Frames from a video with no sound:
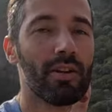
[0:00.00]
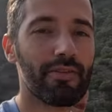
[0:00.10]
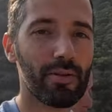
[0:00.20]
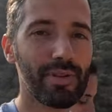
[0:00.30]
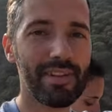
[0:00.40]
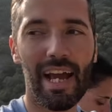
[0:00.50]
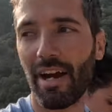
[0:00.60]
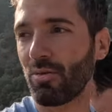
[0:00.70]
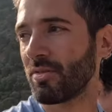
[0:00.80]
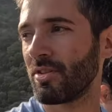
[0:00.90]
from the
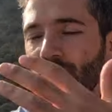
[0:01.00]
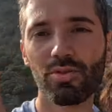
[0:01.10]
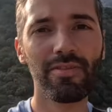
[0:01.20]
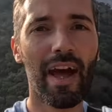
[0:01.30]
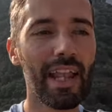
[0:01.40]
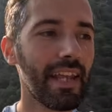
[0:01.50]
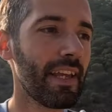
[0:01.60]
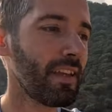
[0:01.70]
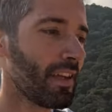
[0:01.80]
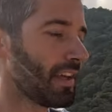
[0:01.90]
town to the valley,